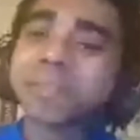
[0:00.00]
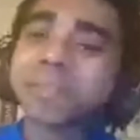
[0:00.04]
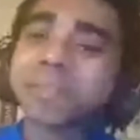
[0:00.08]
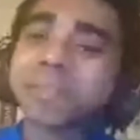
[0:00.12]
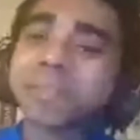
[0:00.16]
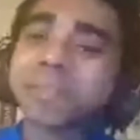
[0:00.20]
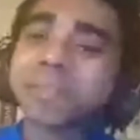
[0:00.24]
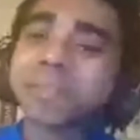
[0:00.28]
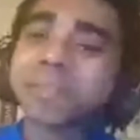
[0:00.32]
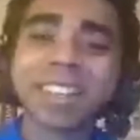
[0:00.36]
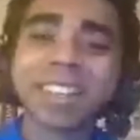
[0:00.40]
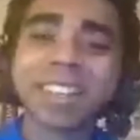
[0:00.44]
from
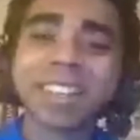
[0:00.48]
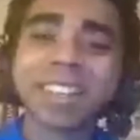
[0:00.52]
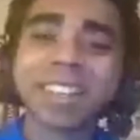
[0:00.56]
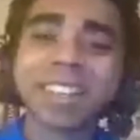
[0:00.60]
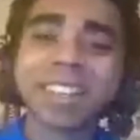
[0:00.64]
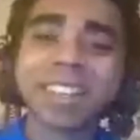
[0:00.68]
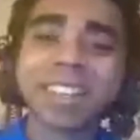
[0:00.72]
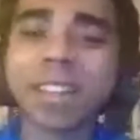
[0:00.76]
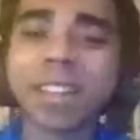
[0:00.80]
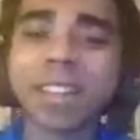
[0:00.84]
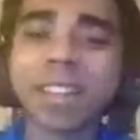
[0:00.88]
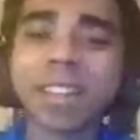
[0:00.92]
the outside,
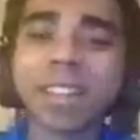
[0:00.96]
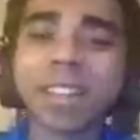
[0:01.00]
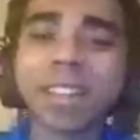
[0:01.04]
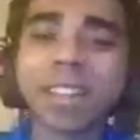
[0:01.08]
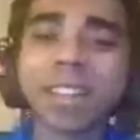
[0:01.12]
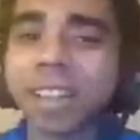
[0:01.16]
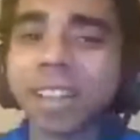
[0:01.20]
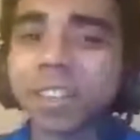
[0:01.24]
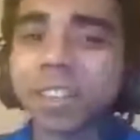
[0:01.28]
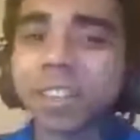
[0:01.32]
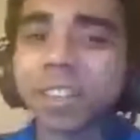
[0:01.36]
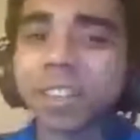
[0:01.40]
but
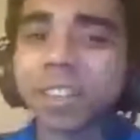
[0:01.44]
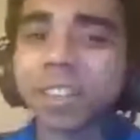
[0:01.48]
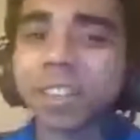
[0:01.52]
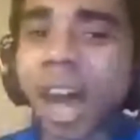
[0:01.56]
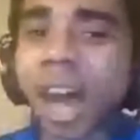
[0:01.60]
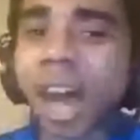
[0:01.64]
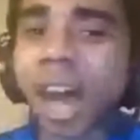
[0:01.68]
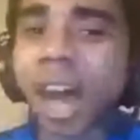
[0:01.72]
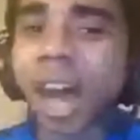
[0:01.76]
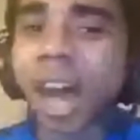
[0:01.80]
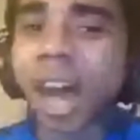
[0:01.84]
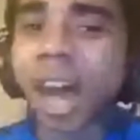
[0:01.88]
there's a lot of
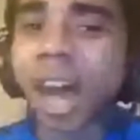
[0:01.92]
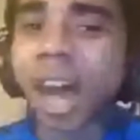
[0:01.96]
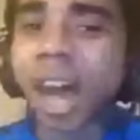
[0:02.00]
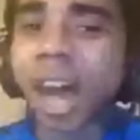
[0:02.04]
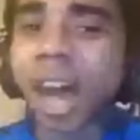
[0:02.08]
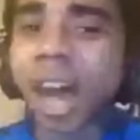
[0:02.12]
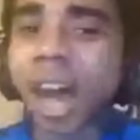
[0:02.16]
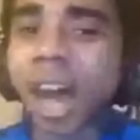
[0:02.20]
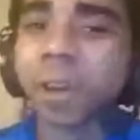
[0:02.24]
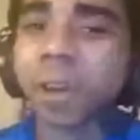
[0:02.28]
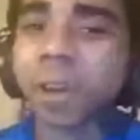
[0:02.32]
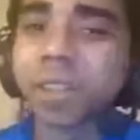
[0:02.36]
hard
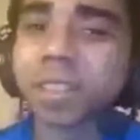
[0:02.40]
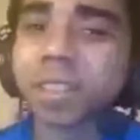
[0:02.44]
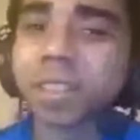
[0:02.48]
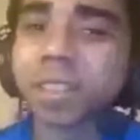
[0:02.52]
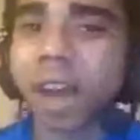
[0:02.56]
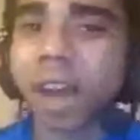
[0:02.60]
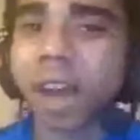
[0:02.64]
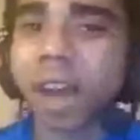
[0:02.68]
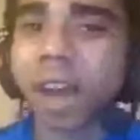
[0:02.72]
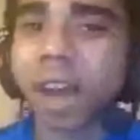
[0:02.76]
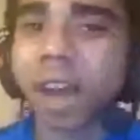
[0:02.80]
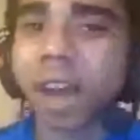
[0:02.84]
work.
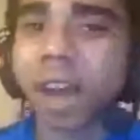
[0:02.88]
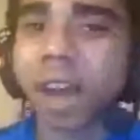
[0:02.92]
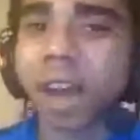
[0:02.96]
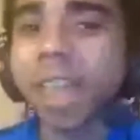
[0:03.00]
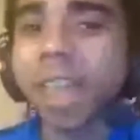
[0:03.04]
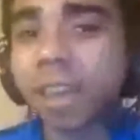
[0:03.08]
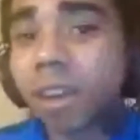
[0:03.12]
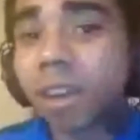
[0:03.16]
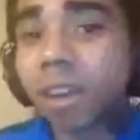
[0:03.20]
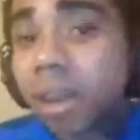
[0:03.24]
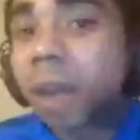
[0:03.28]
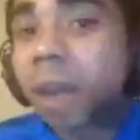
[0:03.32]

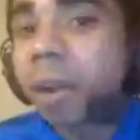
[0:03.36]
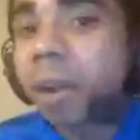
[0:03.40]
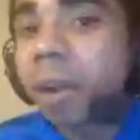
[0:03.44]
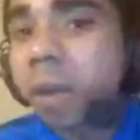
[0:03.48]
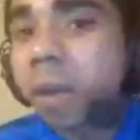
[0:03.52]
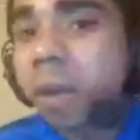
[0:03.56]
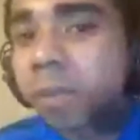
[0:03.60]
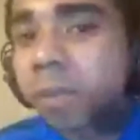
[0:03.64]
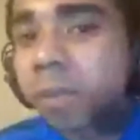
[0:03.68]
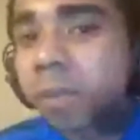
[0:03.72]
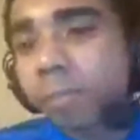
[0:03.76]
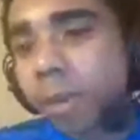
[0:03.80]
Yeah, I mean,
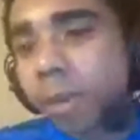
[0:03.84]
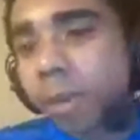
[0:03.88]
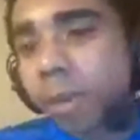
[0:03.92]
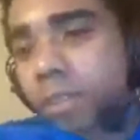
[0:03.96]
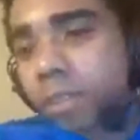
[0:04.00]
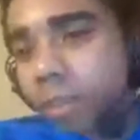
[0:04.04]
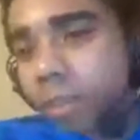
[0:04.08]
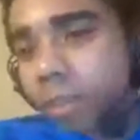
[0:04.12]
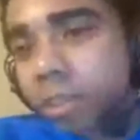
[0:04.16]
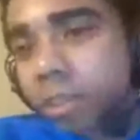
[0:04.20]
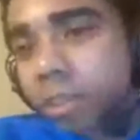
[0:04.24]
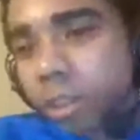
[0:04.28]
I don't want to
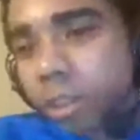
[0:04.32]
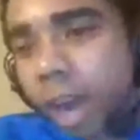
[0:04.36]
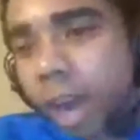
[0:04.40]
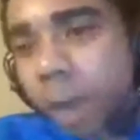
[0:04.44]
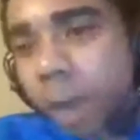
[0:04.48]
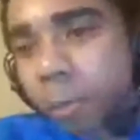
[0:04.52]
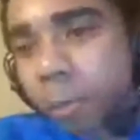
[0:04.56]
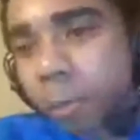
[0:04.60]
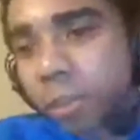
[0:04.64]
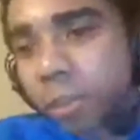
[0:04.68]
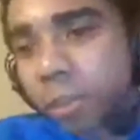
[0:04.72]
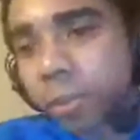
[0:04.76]
laugh about it.
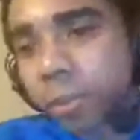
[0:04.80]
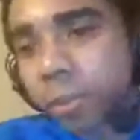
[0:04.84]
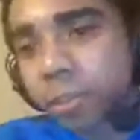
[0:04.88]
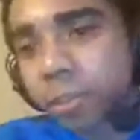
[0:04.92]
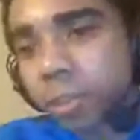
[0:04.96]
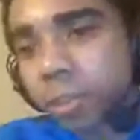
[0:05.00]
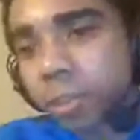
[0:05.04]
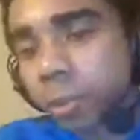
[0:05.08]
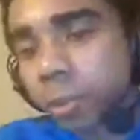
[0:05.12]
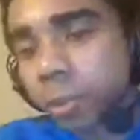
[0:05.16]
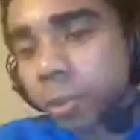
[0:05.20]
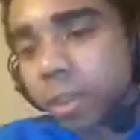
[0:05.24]
There's a lot of
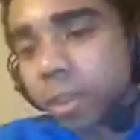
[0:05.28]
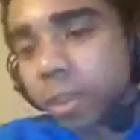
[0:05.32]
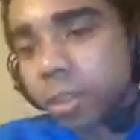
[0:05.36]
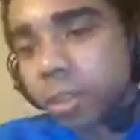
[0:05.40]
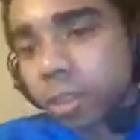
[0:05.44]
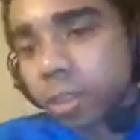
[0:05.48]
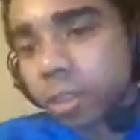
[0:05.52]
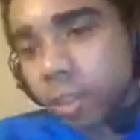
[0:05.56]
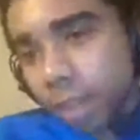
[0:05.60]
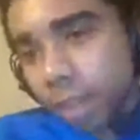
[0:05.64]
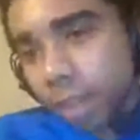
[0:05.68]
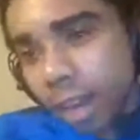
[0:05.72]
hard work that
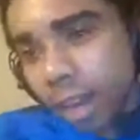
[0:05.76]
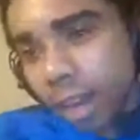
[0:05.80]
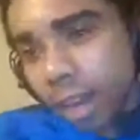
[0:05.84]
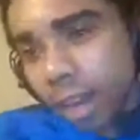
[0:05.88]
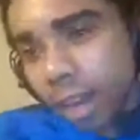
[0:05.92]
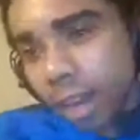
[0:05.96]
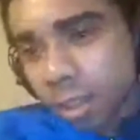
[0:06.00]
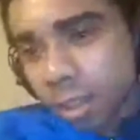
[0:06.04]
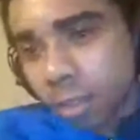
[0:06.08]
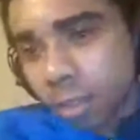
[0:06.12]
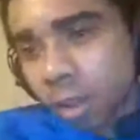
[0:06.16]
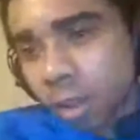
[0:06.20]
goes into it.
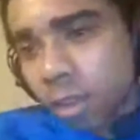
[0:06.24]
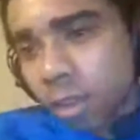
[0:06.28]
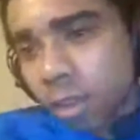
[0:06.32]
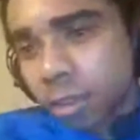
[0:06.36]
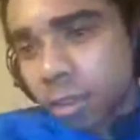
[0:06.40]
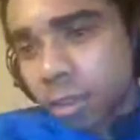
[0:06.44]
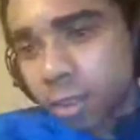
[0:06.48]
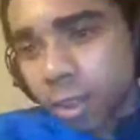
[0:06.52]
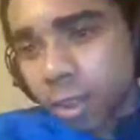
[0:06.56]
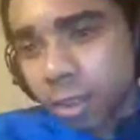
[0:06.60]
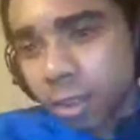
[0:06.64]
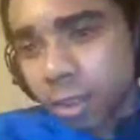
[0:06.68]
Just like
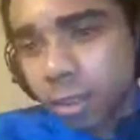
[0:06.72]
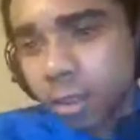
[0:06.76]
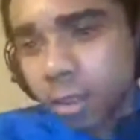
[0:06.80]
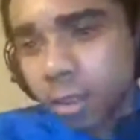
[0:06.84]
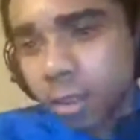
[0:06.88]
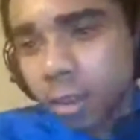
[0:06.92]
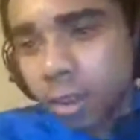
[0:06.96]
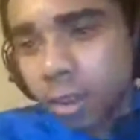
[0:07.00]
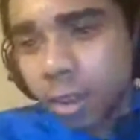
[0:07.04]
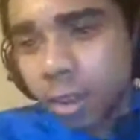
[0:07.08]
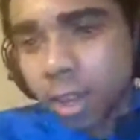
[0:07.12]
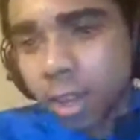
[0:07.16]
anything, though. It's
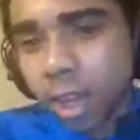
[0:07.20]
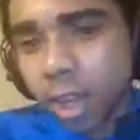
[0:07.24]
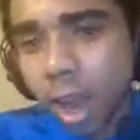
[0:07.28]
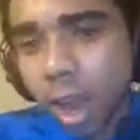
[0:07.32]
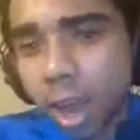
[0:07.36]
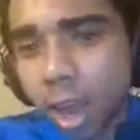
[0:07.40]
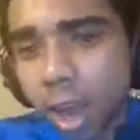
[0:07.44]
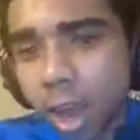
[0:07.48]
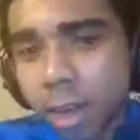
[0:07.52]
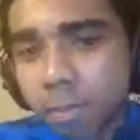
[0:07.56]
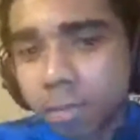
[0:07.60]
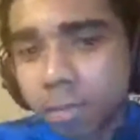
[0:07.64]
like,
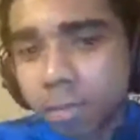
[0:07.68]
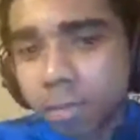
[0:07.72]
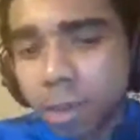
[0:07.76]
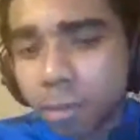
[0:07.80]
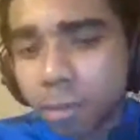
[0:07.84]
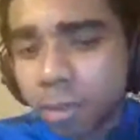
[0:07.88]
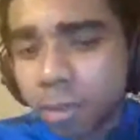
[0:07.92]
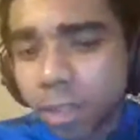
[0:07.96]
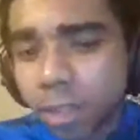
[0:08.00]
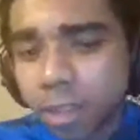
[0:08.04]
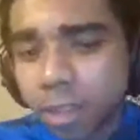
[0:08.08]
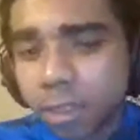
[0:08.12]

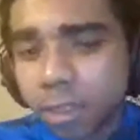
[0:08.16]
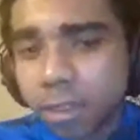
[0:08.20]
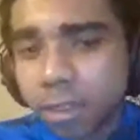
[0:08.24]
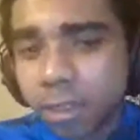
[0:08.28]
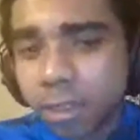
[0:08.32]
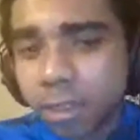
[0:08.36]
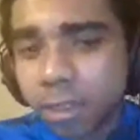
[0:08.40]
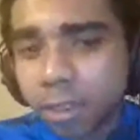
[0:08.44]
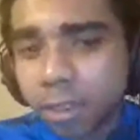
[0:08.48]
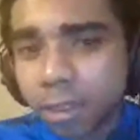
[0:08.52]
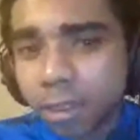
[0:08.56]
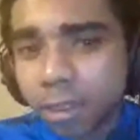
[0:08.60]
people
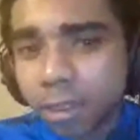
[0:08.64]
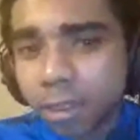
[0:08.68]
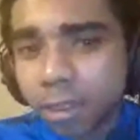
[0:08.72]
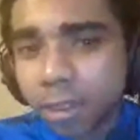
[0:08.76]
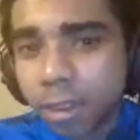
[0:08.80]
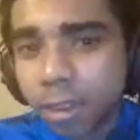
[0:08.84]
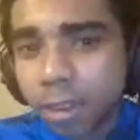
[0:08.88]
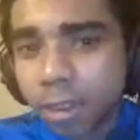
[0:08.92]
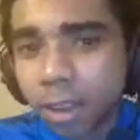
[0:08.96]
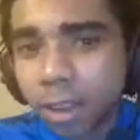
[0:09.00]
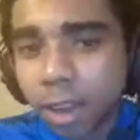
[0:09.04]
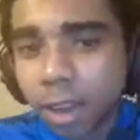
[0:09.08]
think,
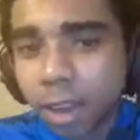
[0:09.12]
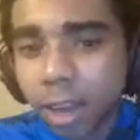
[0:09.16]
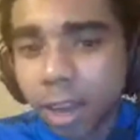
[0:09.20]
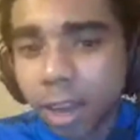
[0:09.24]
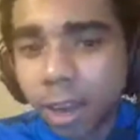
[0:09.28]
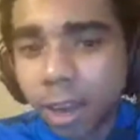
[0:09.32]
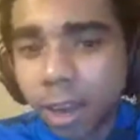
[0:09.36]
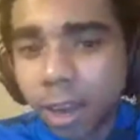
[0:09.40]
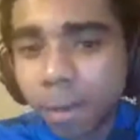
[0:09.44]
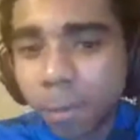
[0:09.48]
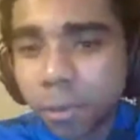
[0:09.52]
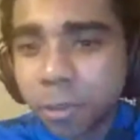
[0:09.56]

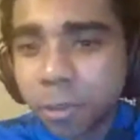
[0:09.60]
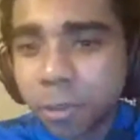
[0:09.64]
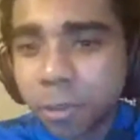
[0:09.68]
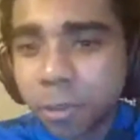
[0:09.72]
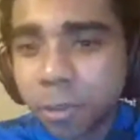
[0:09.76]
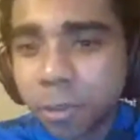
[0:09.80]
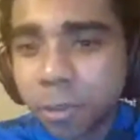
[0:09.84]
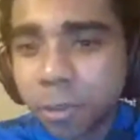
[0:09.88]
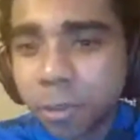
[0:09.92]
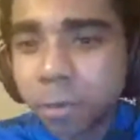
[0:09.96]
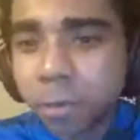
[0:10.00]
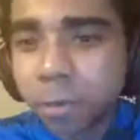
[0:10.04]
what's
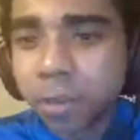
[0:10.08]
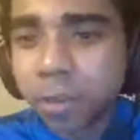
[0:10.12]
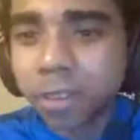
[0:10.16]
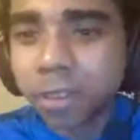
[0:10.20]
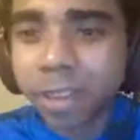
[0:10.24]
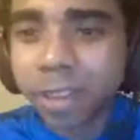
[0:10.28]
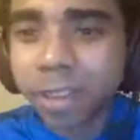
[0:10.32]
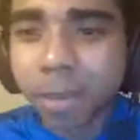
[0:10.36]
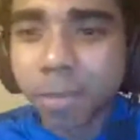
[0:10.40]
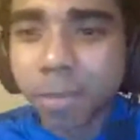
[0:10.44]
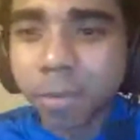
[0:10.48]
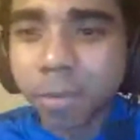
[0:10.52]
a good
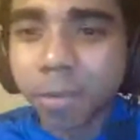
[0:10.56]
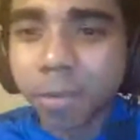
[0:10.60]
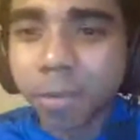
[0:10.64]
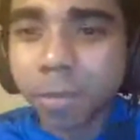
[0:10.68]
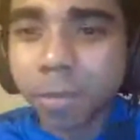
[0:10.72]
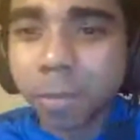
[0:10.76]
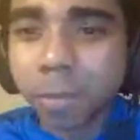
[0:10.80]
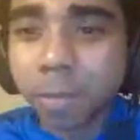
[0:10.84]
example?